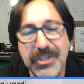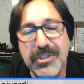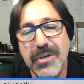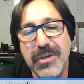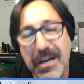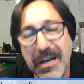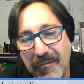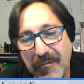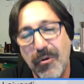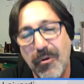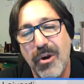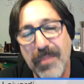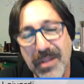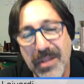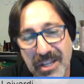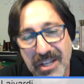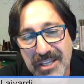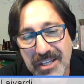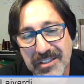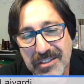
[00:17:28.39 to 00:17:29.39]
but we do have a
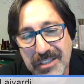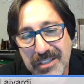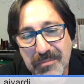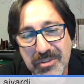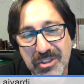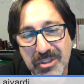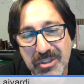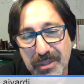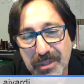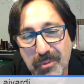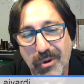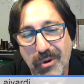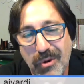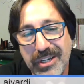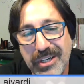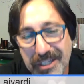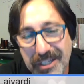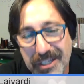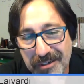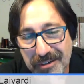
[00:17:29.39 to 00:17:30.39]
formula that seems to
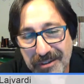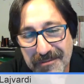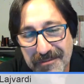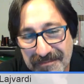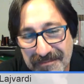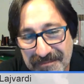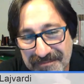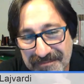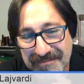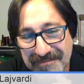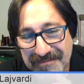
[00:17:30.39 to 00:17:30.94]
be working here.